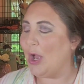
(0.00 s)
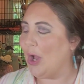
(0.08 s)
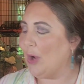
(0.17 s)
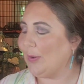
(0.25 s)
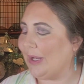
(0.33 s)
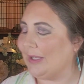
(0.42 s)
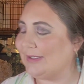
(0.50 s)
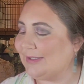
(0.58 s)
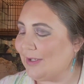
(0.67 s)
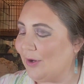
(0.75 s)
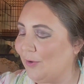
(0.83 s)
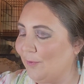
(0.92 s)
Okay,
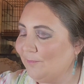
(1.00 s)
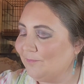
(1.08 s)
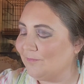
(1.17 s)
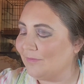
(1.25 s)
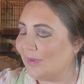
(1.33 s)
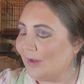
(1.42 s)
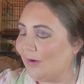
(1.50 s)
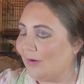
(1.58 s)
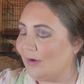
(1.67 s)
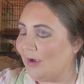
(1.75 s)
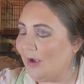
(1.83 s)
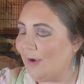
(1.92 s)
so
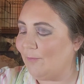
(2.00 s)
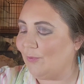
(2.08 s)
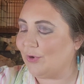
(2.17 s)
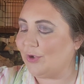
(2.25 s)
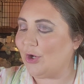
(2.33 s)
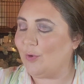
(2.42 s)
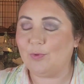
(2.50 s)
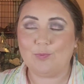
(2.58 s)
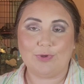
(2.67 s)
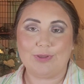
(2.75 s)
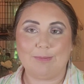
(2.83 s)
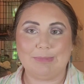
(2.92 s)
we're gonna go in
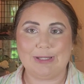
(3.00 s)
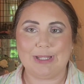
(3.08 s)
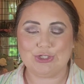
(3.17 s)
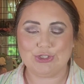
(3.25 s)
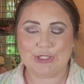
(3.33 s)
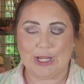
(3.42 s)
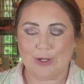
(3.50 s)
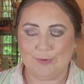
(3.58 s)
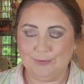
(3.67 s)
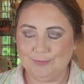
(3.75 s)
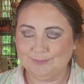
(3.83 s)
with blush now.